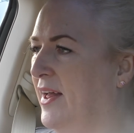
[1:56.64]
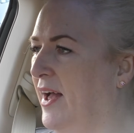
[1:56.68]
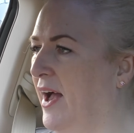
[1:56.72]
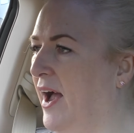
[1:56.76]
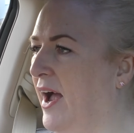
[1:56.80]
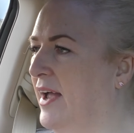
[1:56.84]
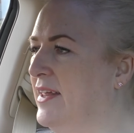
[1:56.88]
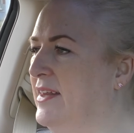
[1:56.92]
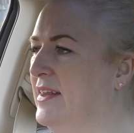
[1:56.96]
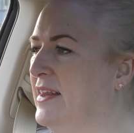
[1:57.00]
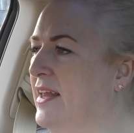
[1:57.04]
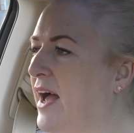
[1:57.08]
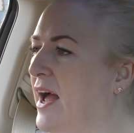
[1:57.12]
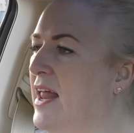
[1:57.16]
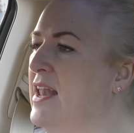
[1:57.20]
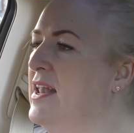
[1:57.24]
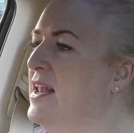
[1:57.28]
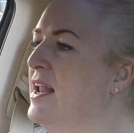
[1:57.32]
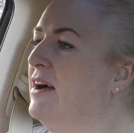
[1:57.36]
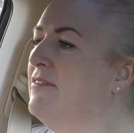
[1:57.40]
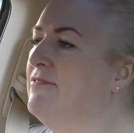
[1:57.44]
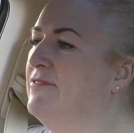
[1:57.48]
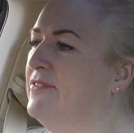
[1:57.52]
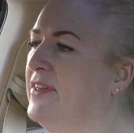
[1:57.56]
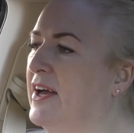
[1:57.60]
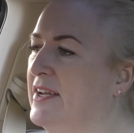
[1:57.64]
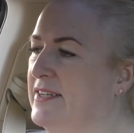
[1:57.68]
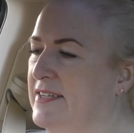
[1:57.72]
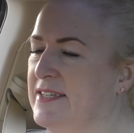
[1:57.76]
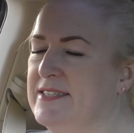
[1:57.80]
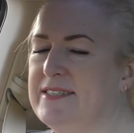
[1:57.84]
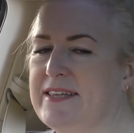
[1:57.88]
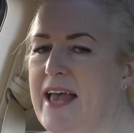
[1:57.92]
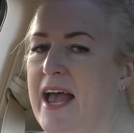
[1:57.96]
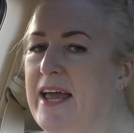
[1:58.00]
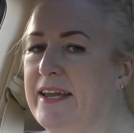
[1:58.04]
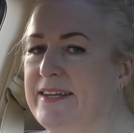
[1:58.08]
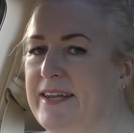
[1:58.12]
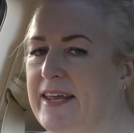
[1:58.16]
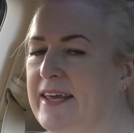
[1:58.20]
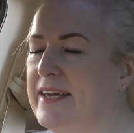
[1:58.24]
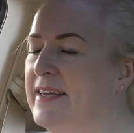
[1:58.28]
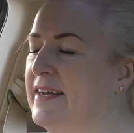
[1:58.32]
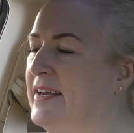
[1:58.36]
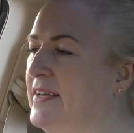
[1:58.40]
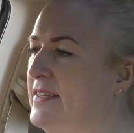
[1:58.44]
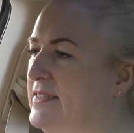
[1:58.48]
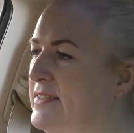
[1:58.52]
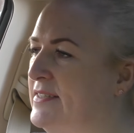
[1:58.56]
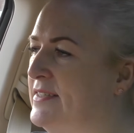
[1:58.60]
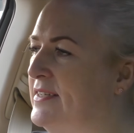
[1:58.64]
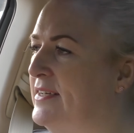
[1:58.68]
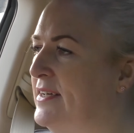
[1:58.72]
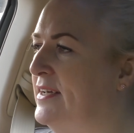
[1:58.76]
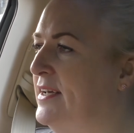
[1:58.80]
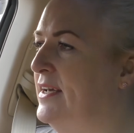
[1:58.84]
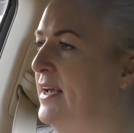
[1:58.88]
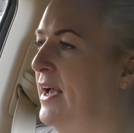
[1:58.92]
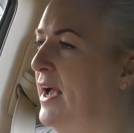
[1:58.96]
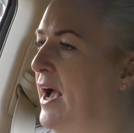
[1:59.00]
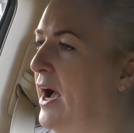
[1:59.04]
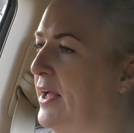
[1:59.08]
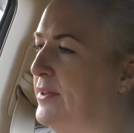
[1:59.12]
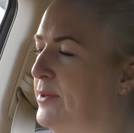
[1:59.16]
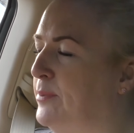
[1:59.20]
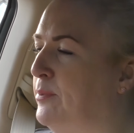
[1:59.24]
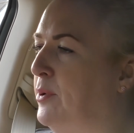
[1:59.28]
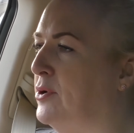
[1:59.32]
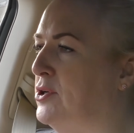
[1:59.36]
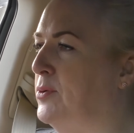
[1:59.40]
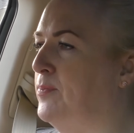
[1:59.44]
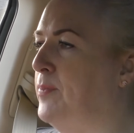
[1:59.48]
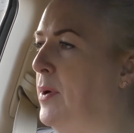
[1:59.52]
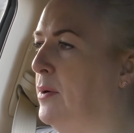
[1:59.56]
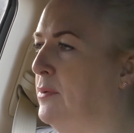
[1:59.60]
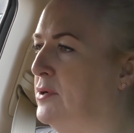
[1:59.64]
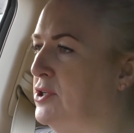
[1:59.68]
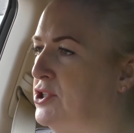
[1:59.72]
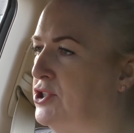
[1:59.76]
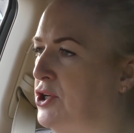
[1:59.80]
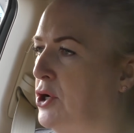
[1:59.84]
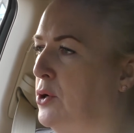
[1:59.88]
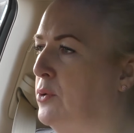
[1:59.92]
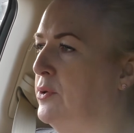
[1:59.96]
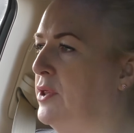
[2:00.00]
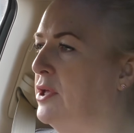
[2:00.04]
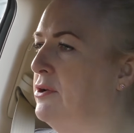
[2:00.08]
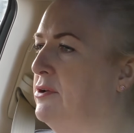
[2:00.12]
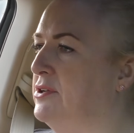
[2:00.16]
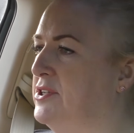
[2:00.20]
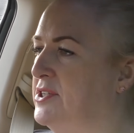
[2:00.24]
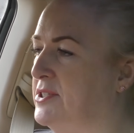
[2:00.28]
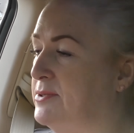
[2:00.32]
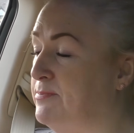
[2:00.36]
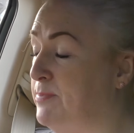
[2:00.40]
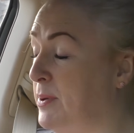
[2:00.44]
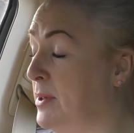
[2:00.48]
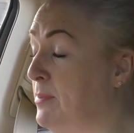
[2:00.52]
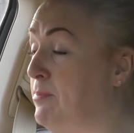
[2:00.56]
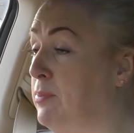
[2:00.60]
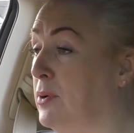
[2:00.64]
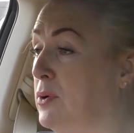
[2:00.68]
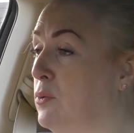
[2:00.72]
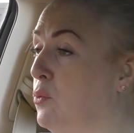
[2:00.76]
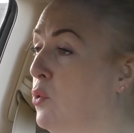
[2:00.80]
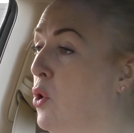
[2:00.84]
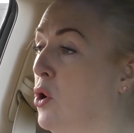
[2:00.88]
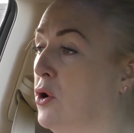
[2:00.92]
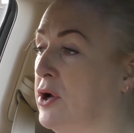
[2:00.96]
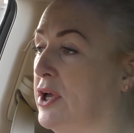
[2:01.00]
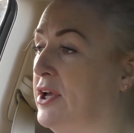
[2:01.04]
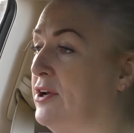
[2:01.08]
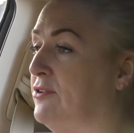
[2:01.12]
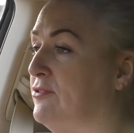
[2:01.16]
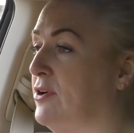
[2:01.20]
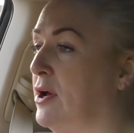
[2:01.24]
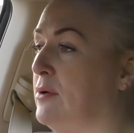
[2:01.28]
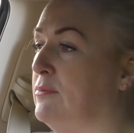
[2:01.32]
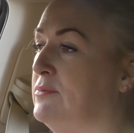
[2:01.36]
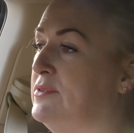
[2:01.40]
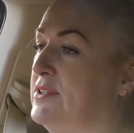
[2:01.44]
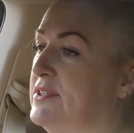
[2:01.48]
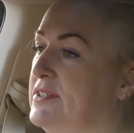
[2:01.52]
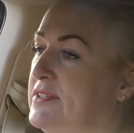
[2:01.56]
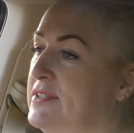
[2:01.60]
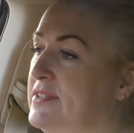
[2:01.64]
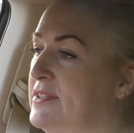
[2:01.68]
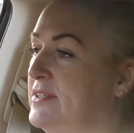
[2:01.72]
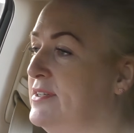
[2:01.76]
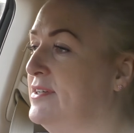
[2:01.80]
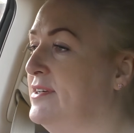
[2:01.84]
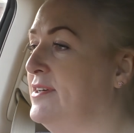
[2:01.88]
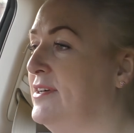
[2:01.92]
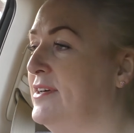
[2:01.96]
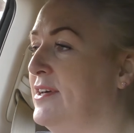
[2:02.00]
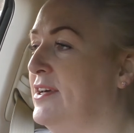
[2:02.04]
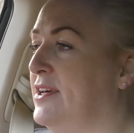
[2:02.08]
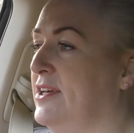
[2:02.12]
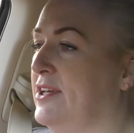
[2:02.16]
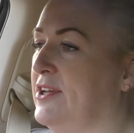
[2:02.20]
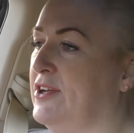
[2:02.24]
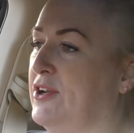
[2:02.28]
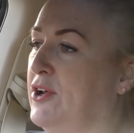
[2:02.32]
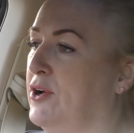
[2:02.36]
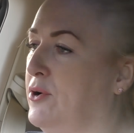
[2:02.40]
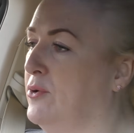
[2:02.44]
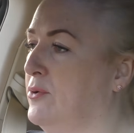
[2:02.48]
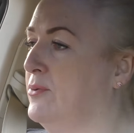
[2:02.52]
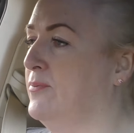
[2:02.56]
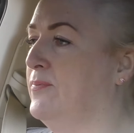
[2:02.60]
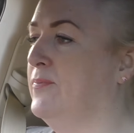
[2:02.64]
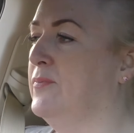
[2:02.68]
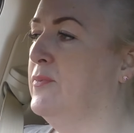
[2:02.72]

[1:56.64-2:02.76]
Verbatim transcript: I, I love that aesthetic. And at the Body Power show, there are just people walking around, you know,